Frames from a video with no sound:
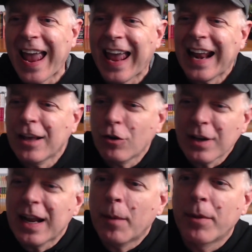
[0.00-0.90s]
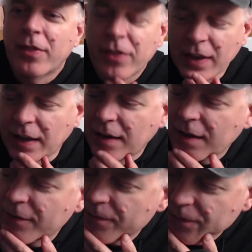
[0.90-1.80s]
And I couldn't help but think
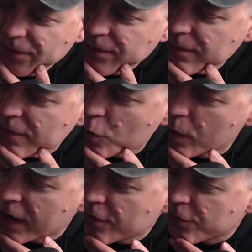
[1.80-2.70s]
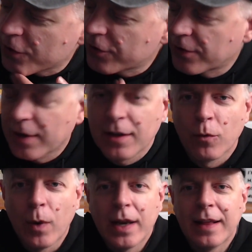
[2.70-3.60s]
when I first
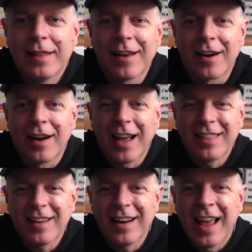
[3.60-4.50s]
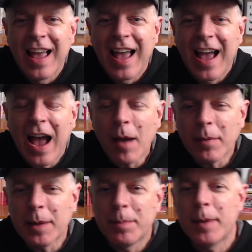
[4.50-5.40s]
went in there, I thought, how
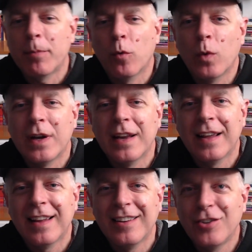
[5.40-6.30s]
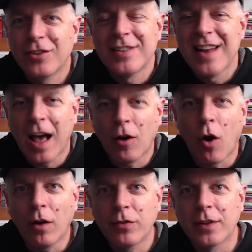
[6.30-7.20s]
many people would just not
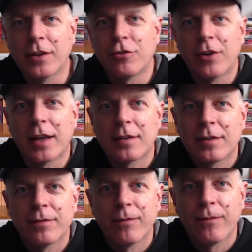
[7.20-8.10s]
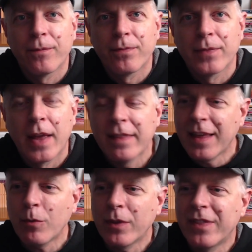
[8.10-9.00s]
offer this yet?
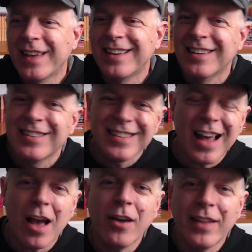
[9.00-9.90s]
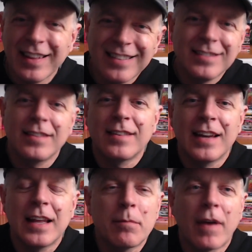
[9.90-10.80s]
They would think, no, eh, this isn't
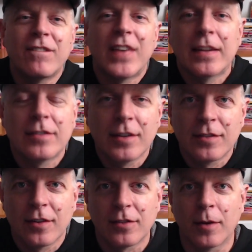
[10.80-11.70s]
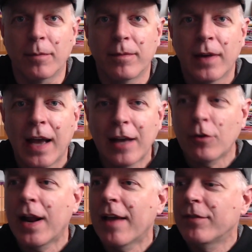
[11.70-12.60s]
in my fancy system. I
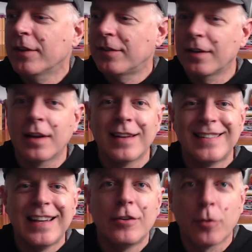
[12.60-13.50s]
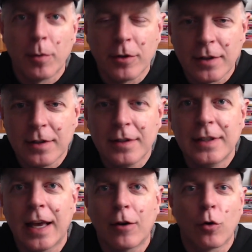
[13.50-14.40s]
don't have this in Teachable
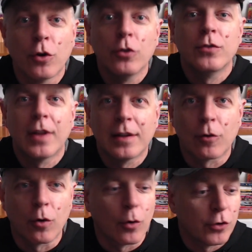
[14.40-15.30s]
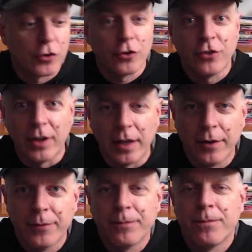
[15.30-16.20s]
yet, or New Zenler, or Searchy.
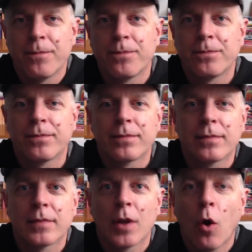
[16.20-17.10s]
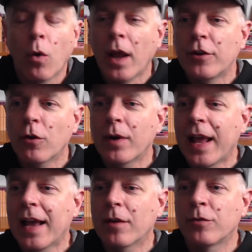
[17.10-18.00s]
Or I don't
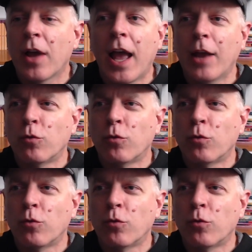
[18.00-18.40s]
have a